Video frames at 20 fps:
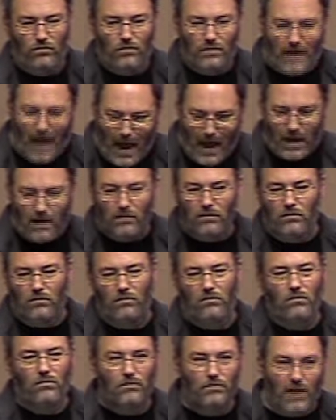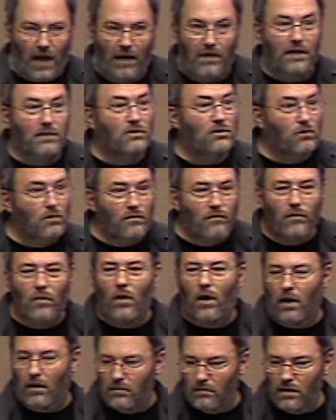cack, cack. That's 2 and
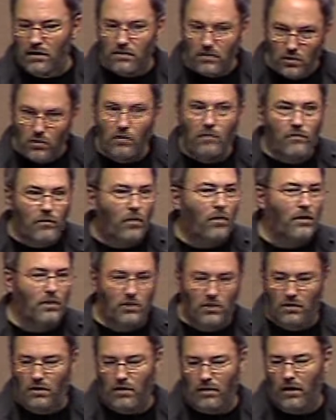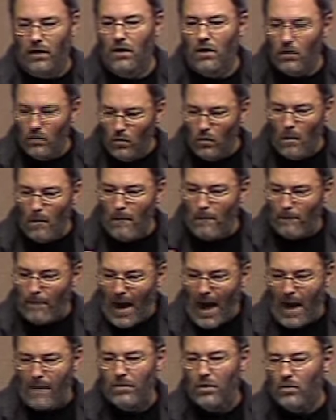4. That's 2 and 4 that you're hearing.
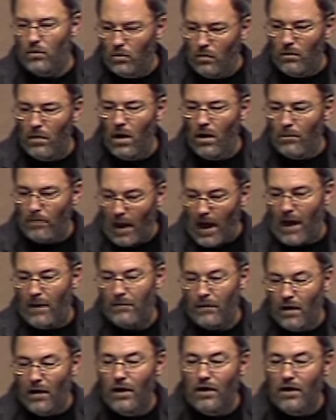Bap, bap.